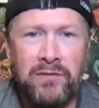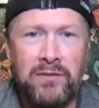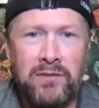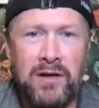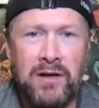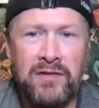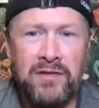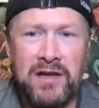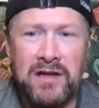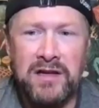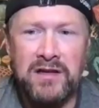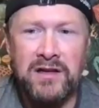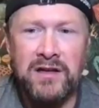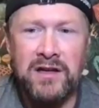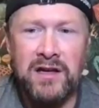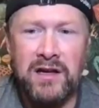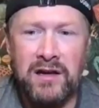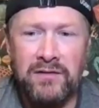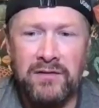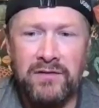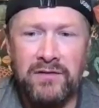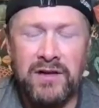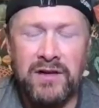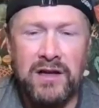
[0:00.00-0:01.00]
I think
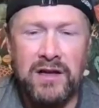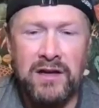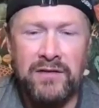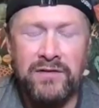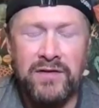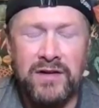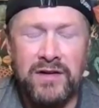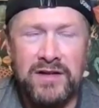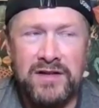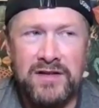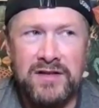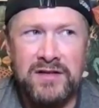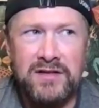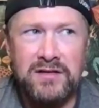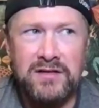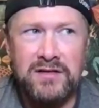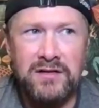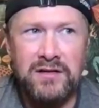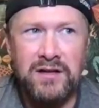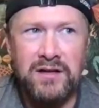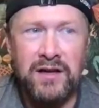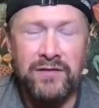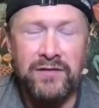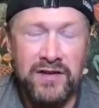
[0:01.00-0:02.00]
if it's
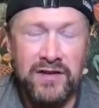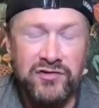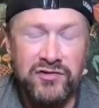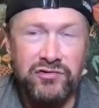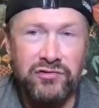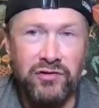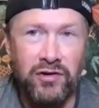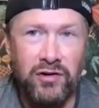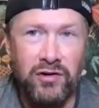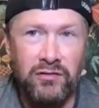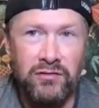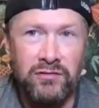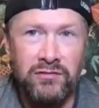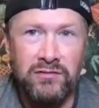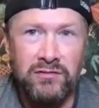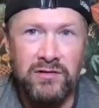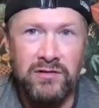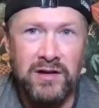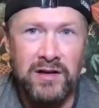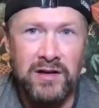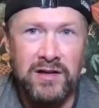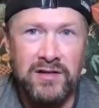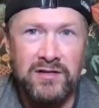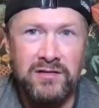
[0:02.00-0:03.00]
true,
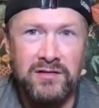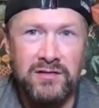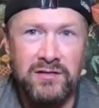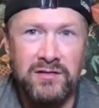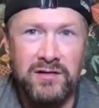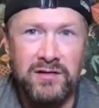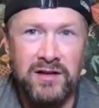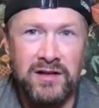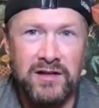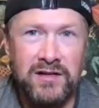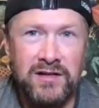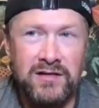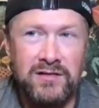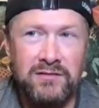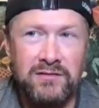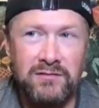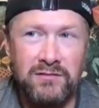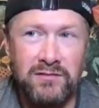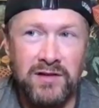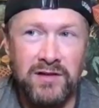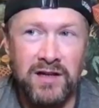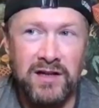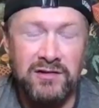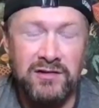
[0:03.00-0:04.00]
it's
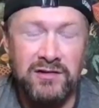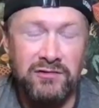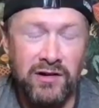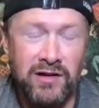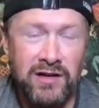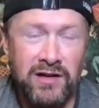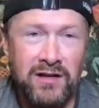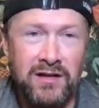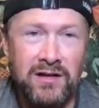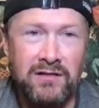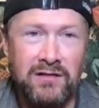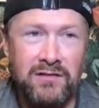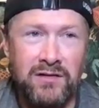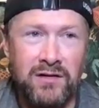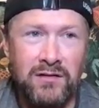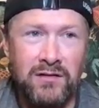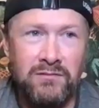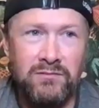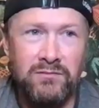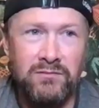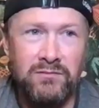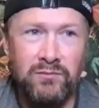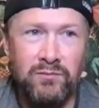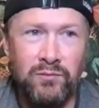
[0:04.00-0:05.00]
that's great, isn't it?
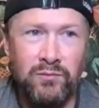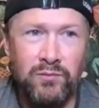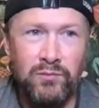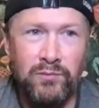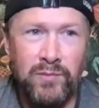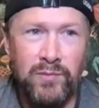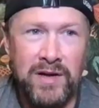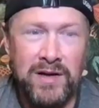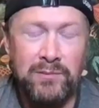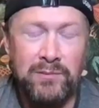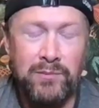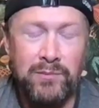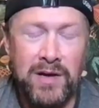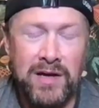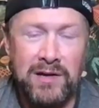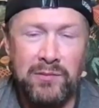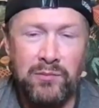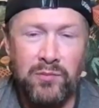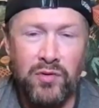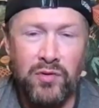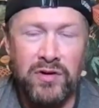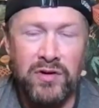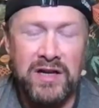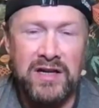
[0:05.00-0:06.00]
That big
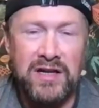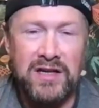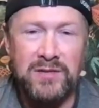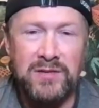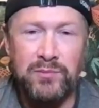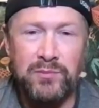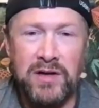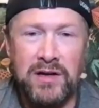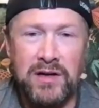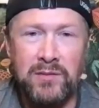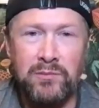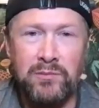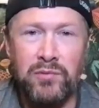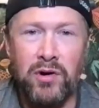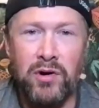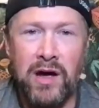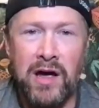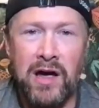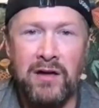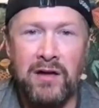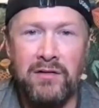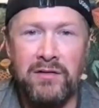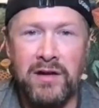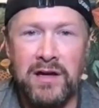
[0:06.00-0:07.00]
money is being put
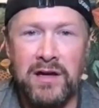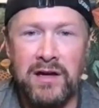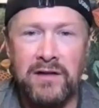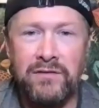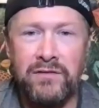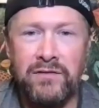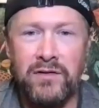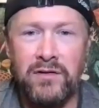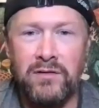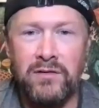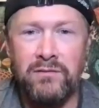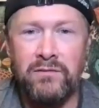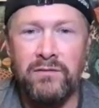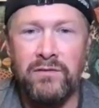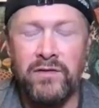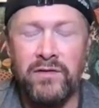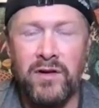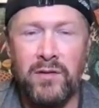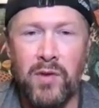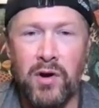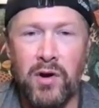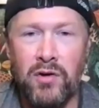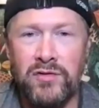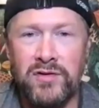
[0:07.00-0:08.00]
out there for
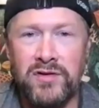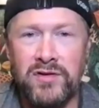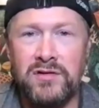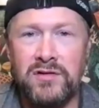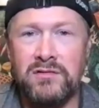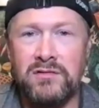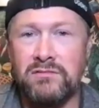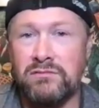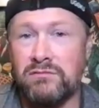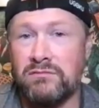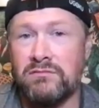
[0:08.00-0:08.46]
the most,